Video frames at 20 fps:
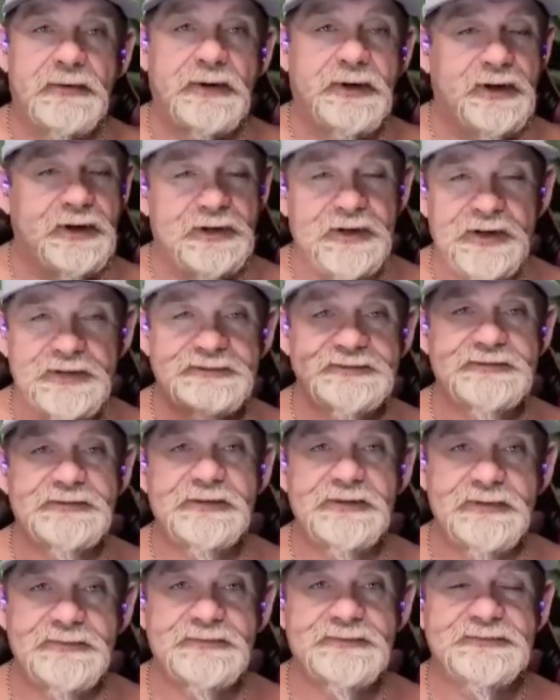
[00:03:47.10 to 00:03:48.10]
And next to
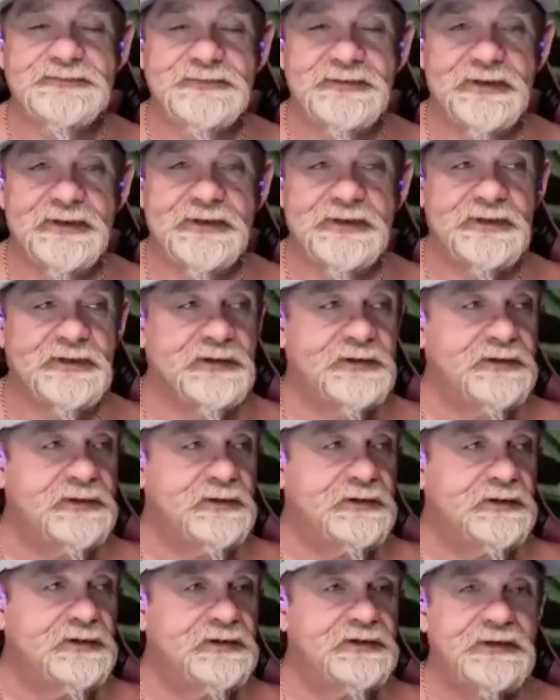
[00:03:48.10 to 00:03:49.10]
it was a
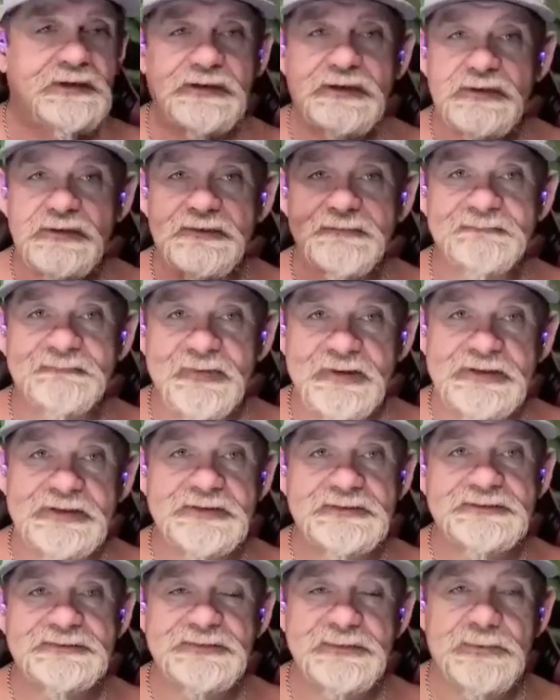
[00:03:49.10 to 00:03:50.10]
little
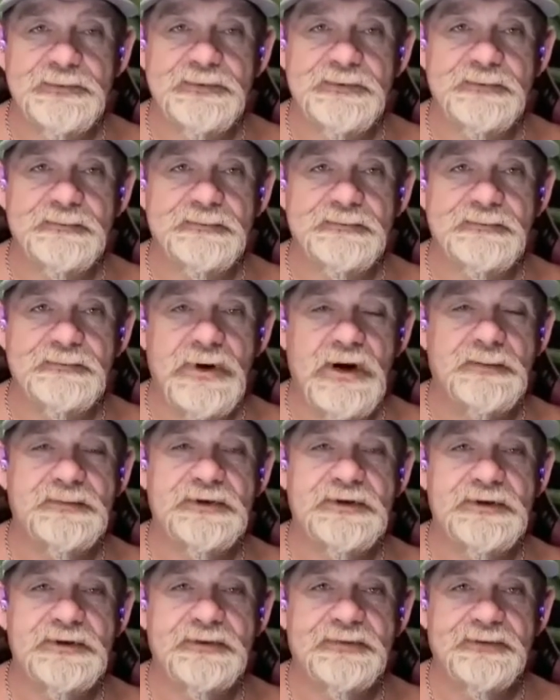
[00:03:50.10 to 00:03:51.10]
convenience store
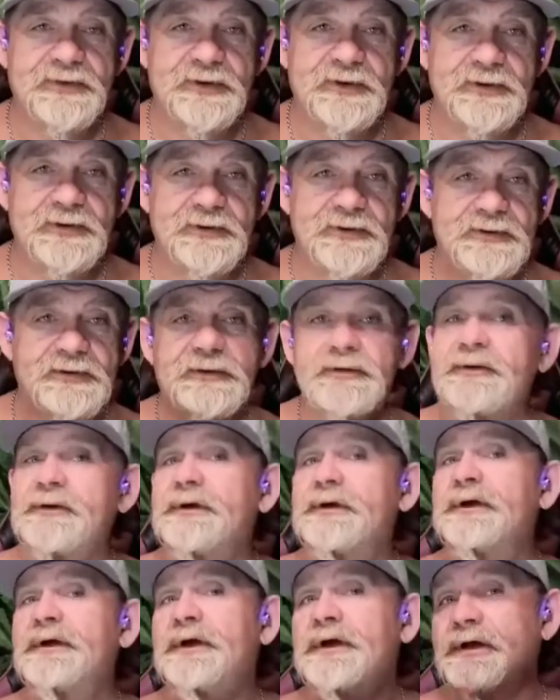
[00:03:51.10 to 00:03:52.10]
barbecue thing.
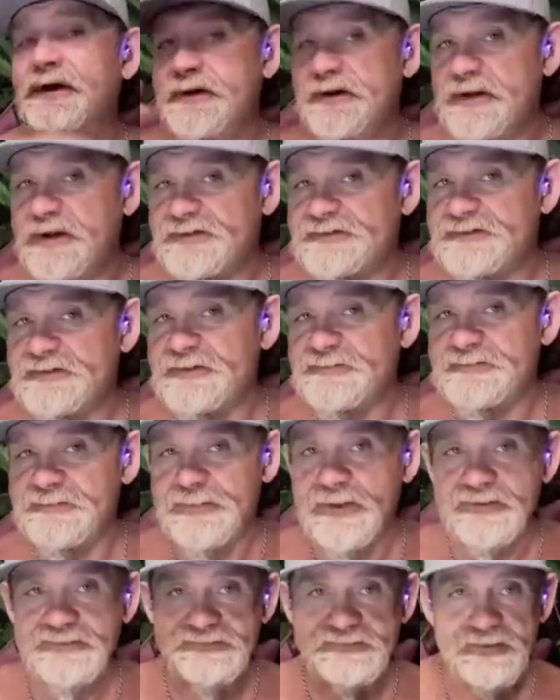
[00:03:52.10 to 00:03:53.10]
And the next to it was a
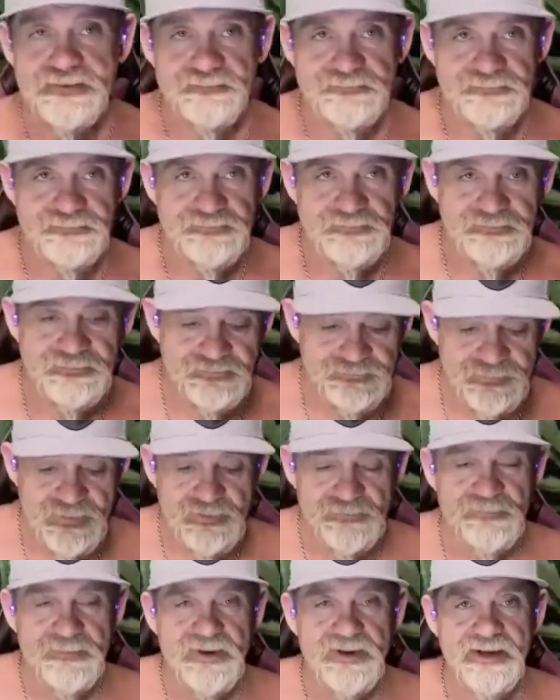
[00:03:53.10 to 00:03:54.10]
post office. There was
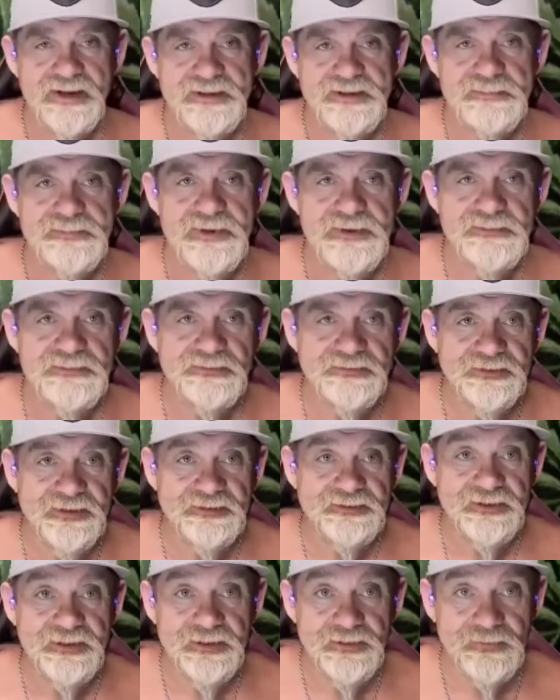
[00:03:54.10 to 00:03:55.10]
probably about 80 people in that
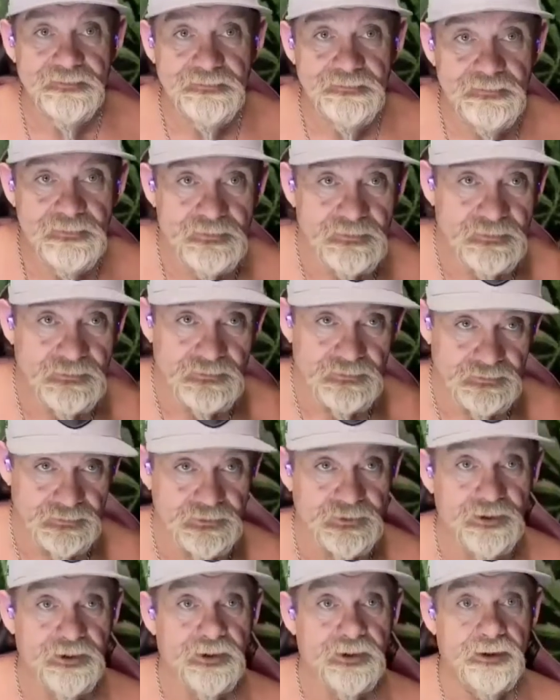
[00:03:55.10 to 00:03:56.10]
town.
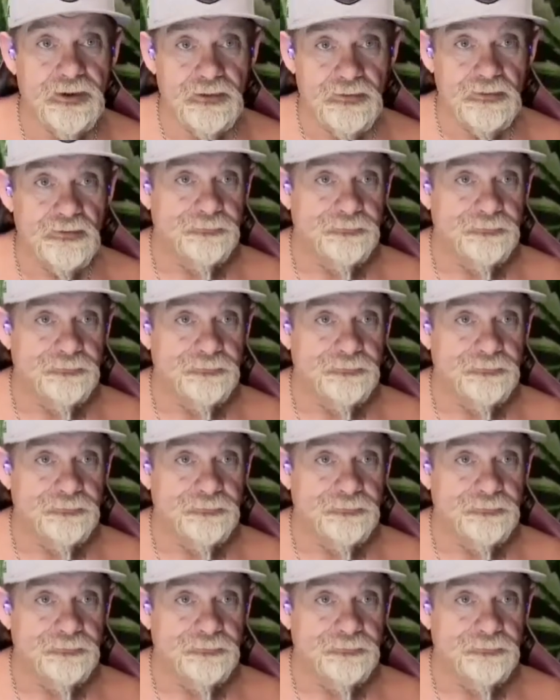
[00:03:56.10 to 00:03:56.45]
Yeah.